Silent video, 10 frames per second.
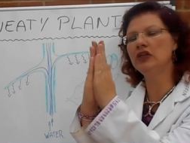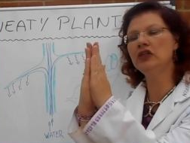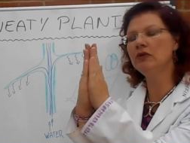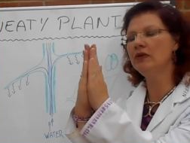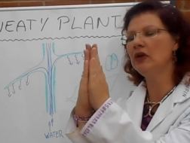You can
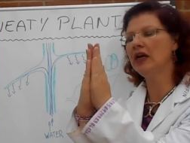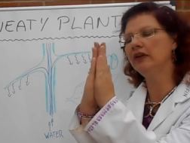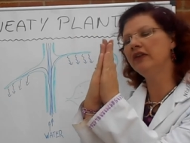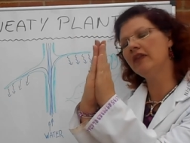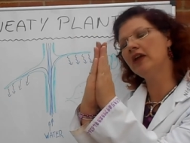do it with your
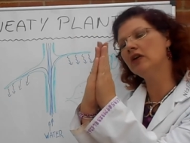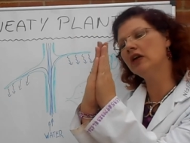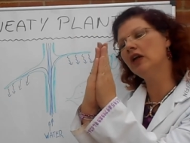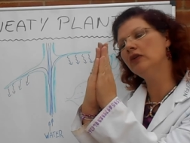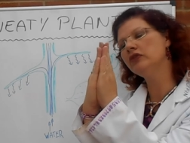hands. There they are
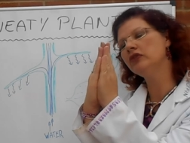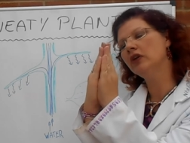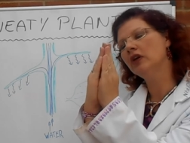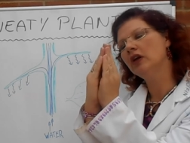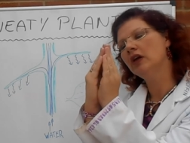closed
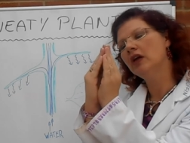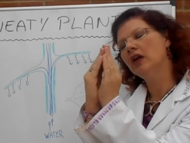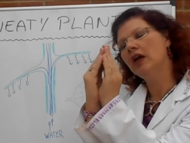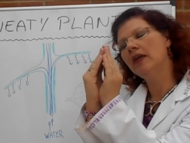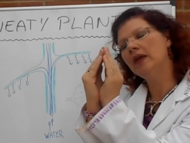
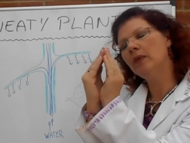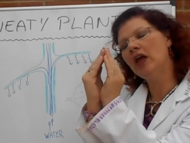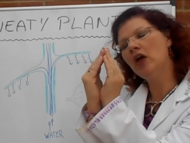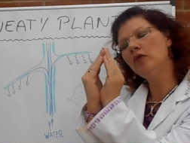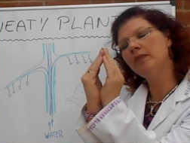and they will
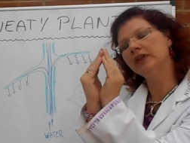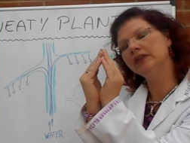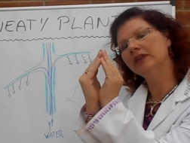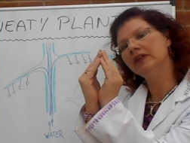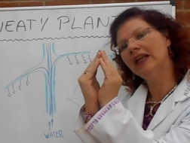open
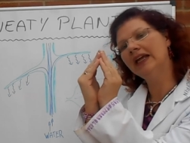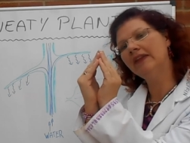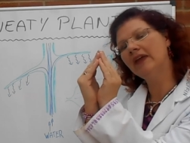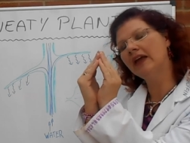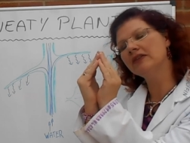like
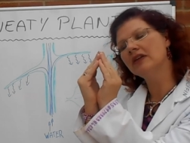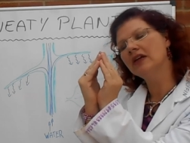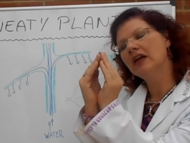that.